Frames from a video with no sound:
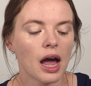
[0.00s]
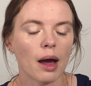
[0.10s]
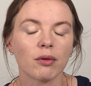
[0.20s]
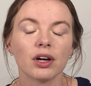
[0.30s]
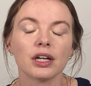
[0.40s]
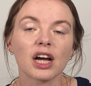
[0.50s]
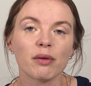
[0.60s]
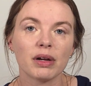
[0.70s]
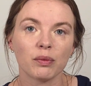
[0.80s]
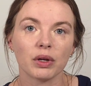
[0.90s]
I'm gonna
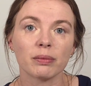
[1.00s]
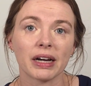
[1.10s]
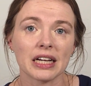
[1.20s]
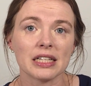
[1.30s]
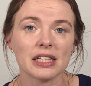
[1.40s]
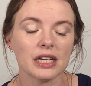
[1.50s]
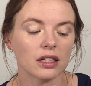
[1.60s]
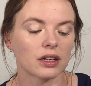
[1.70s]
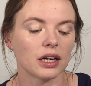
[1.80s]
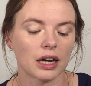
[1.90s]
come in with my
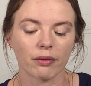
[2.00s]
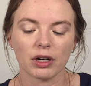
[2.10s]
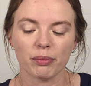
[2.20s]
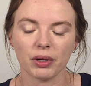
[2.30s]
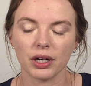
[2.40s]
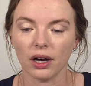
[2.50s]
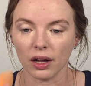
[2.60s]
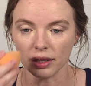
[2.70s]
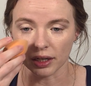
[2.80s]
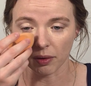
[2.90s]
concealer and I'm gonna put it
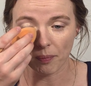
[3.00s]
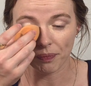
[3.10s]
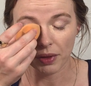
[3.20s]
on there.